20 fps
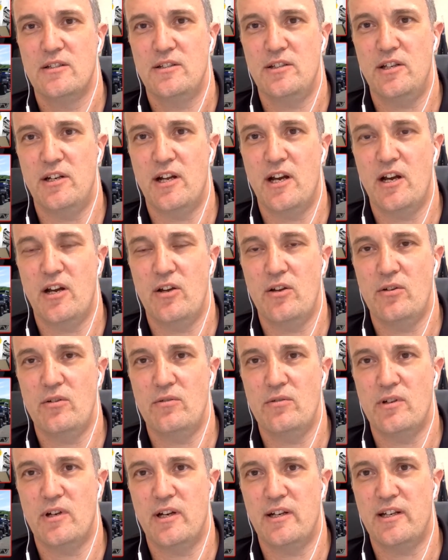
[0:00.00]
you
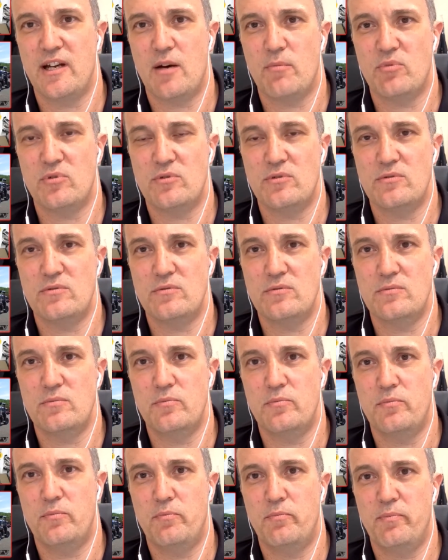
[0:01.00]
know, a couple
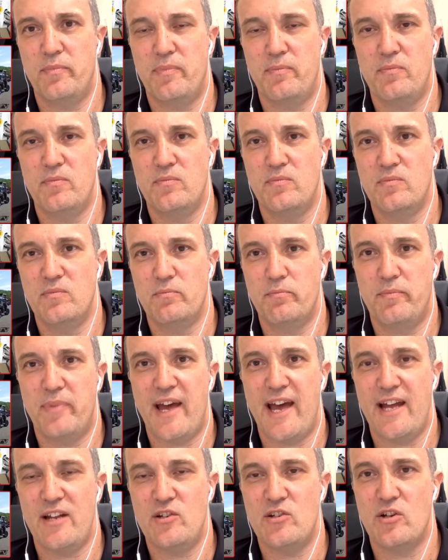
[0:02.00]

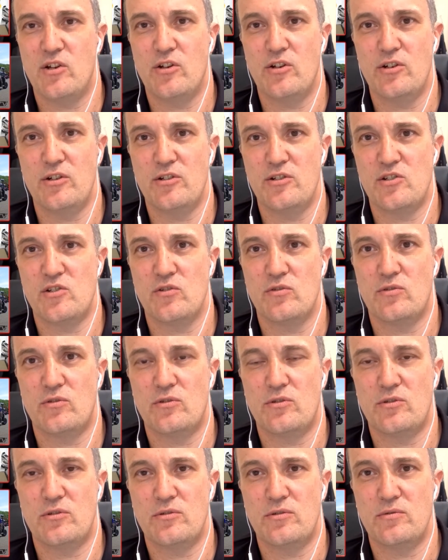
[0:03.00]
bad turns
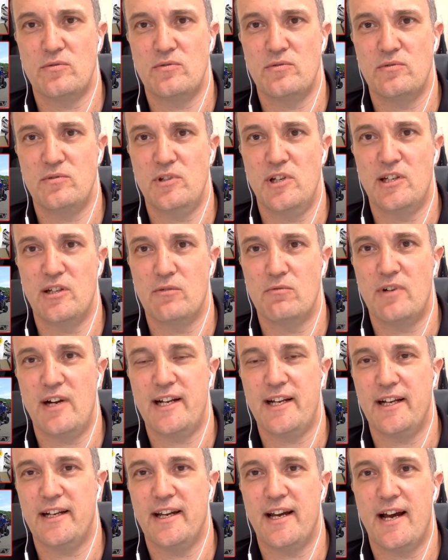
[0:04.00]
or you can
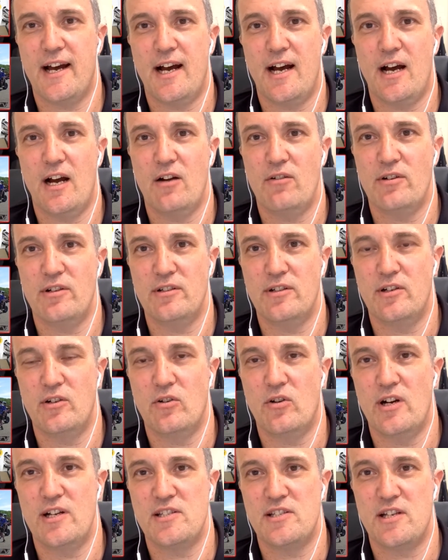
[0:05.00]
wreck a car and the
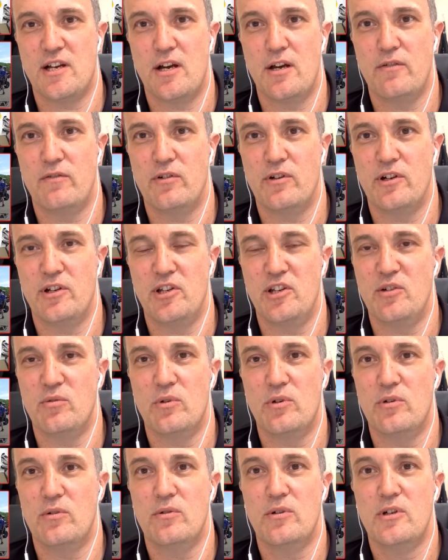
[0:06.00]
night's over and you
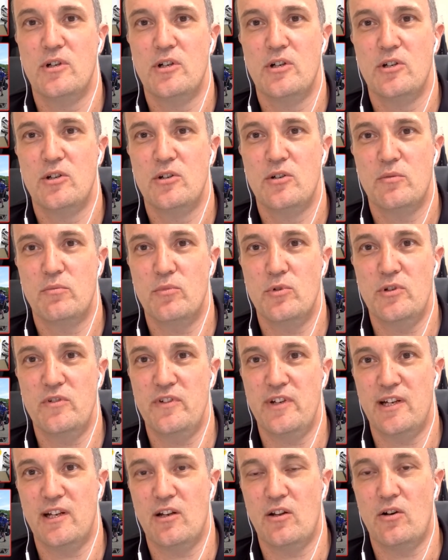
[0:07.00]
were
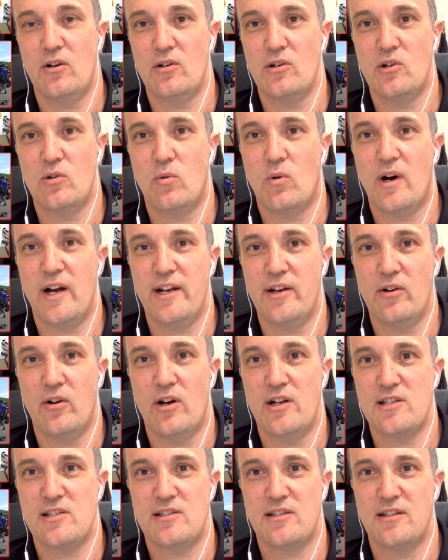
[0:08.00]
moving along quite
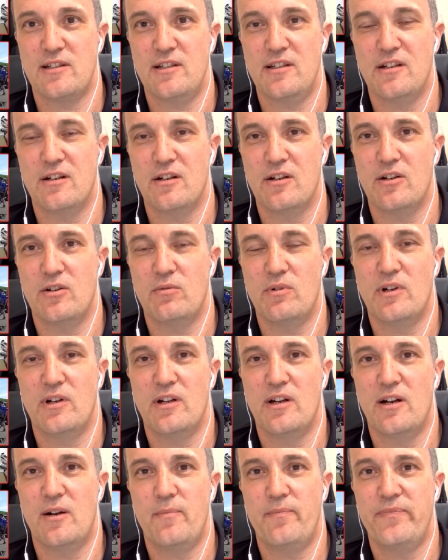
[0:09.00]
nicely, you know,
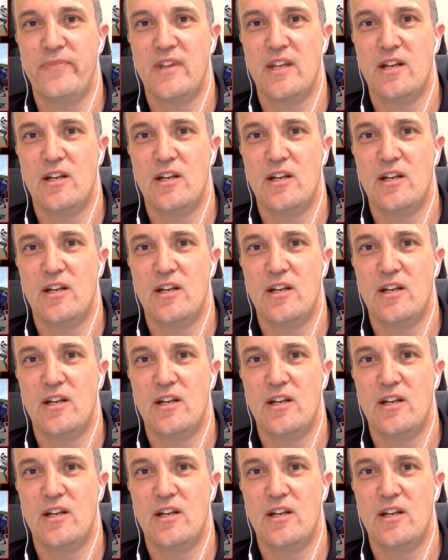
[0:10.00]
and